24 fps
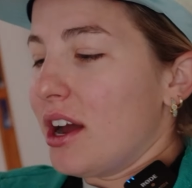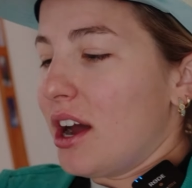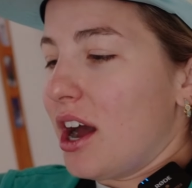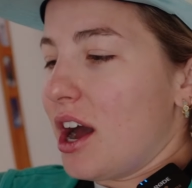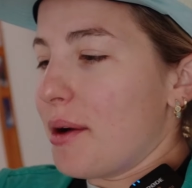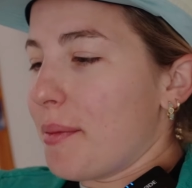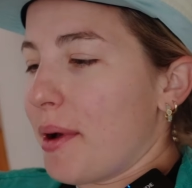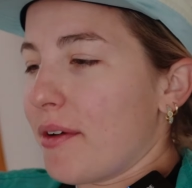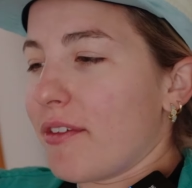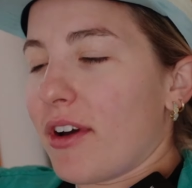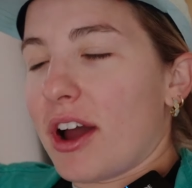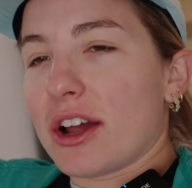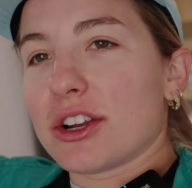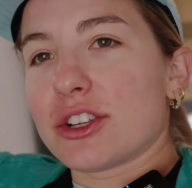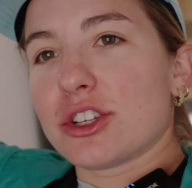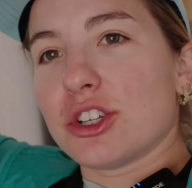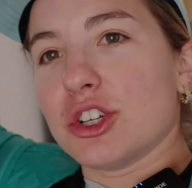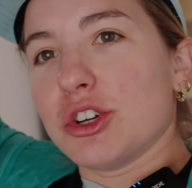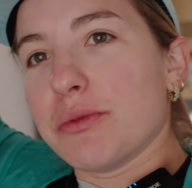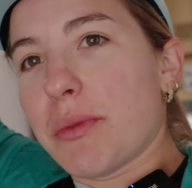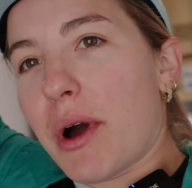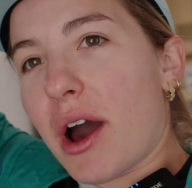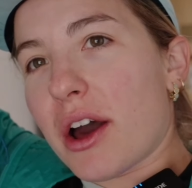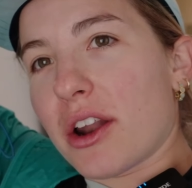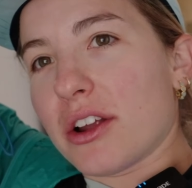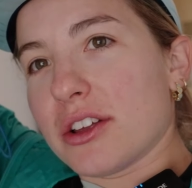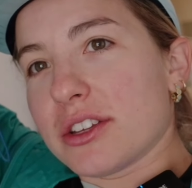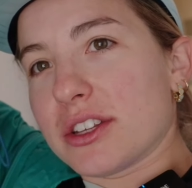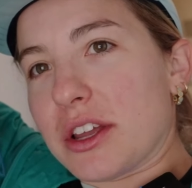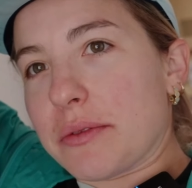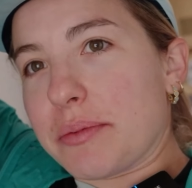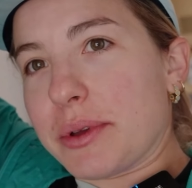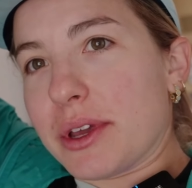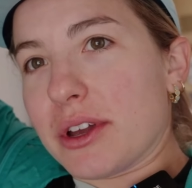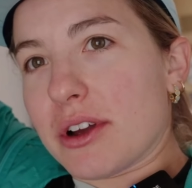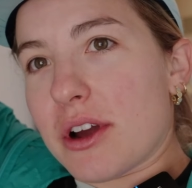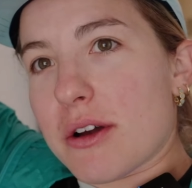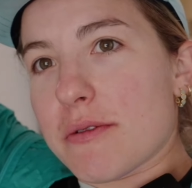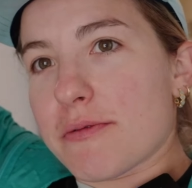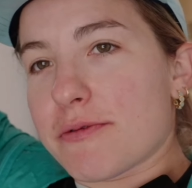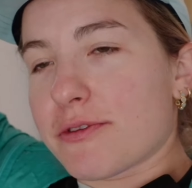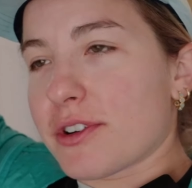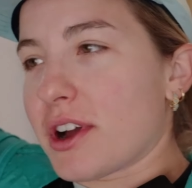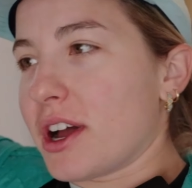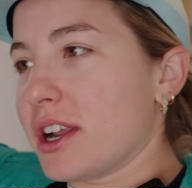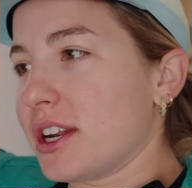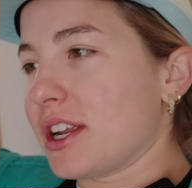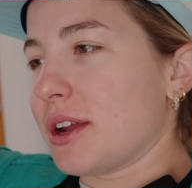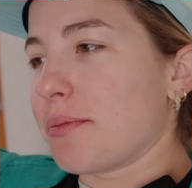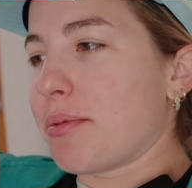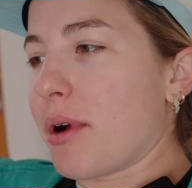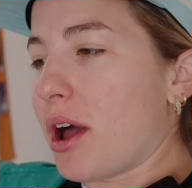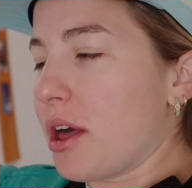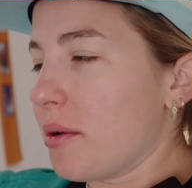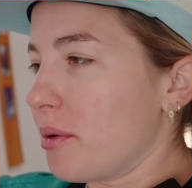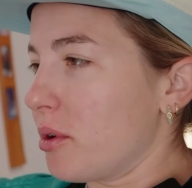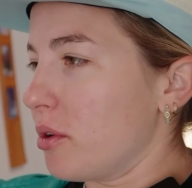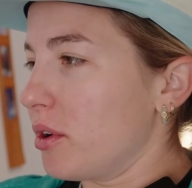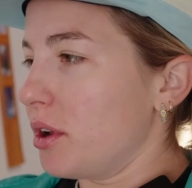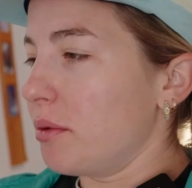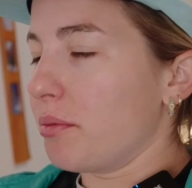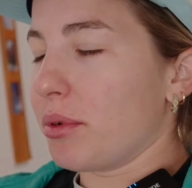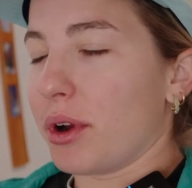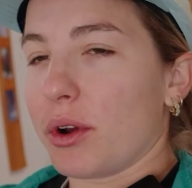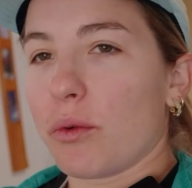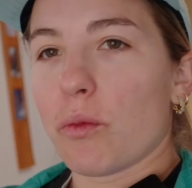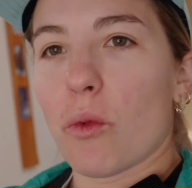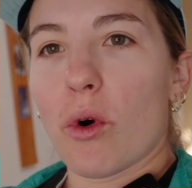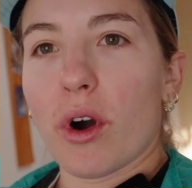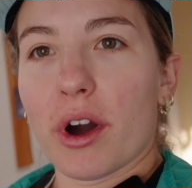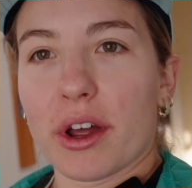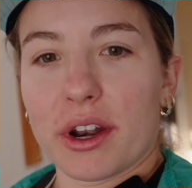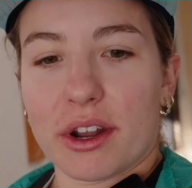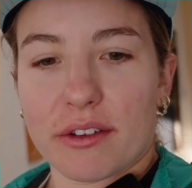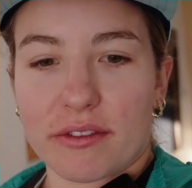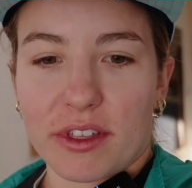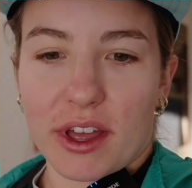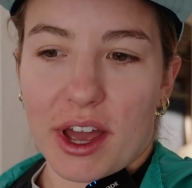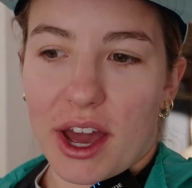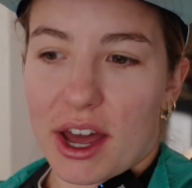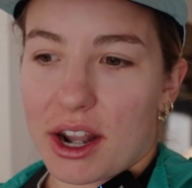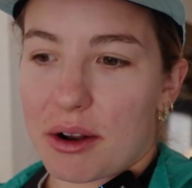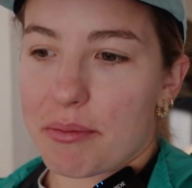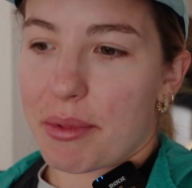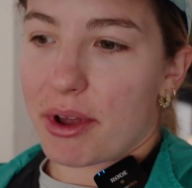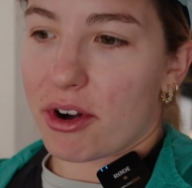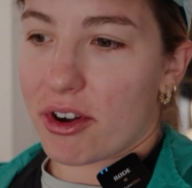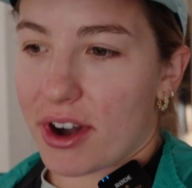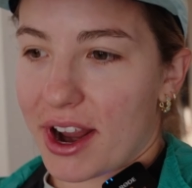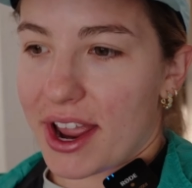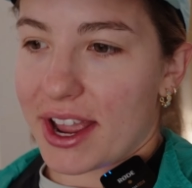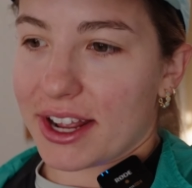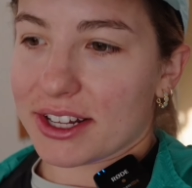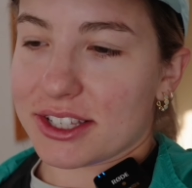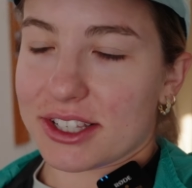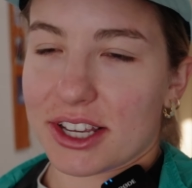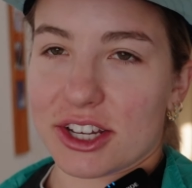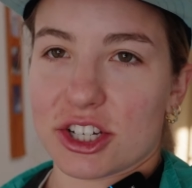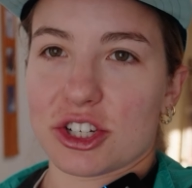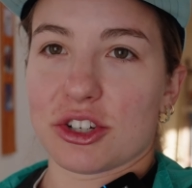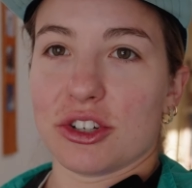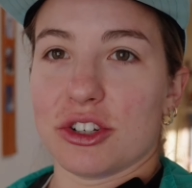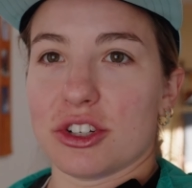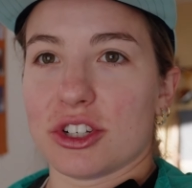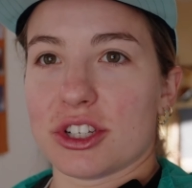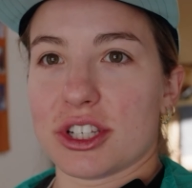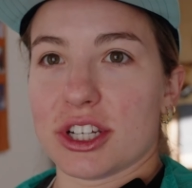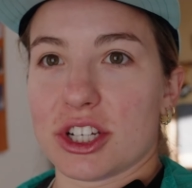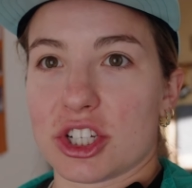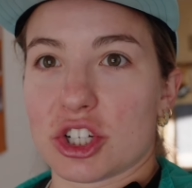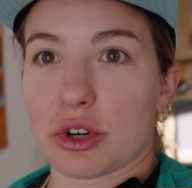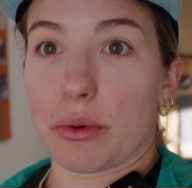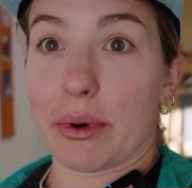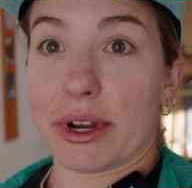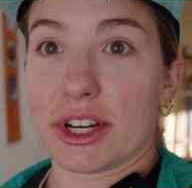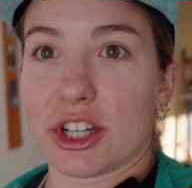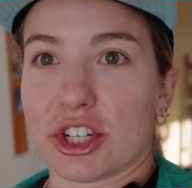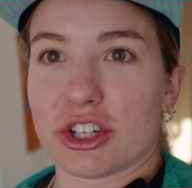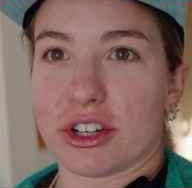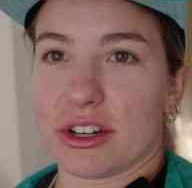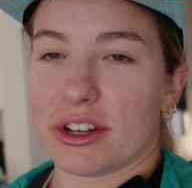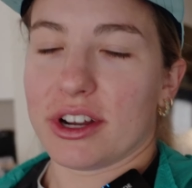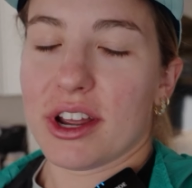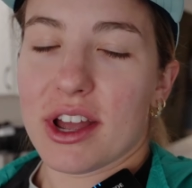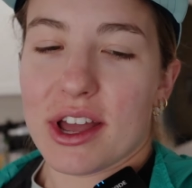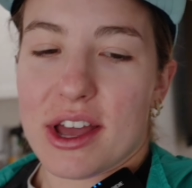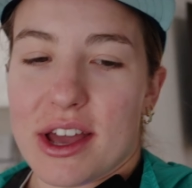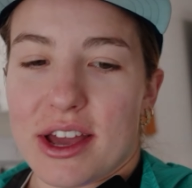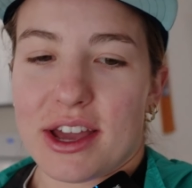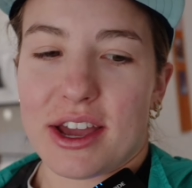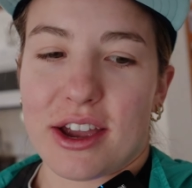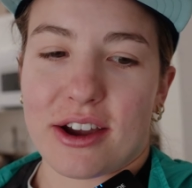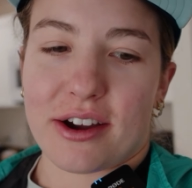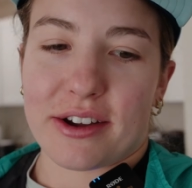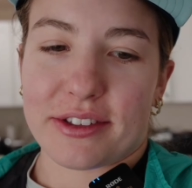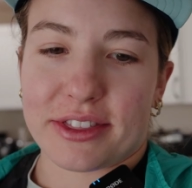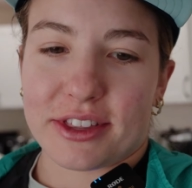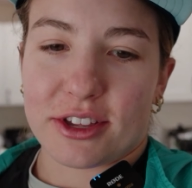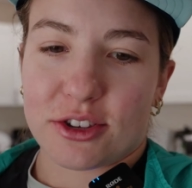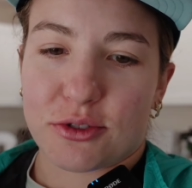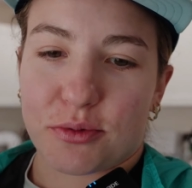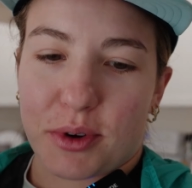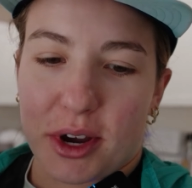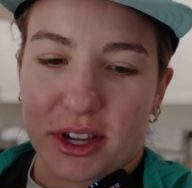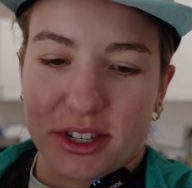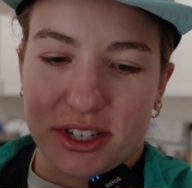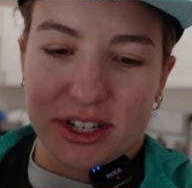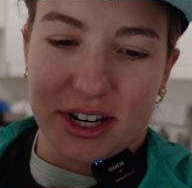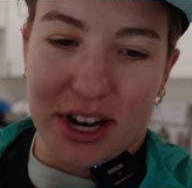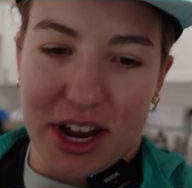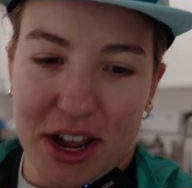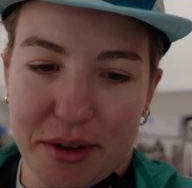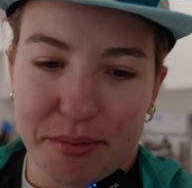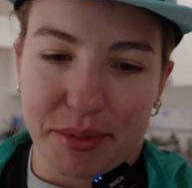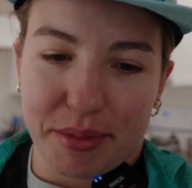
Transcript: Um, I've got two bottles up here up front. I probably would only bring one if they had a better aid station situation here at this race today,